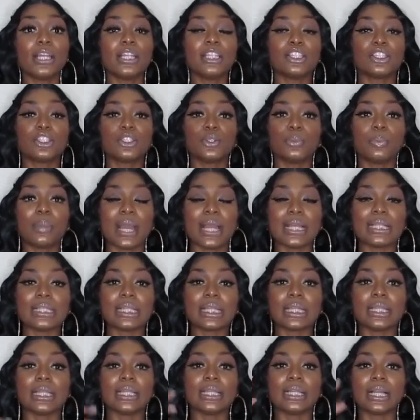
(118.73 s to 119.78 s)
to
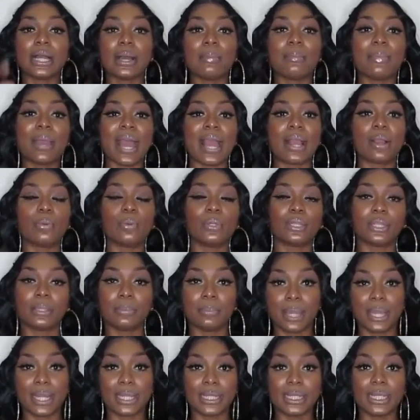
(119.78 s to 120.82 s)
basically come back with the
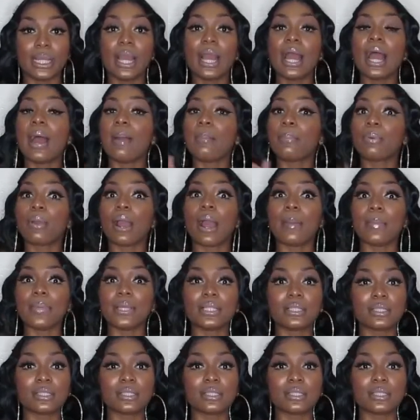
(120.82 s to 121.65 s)
money, I promise.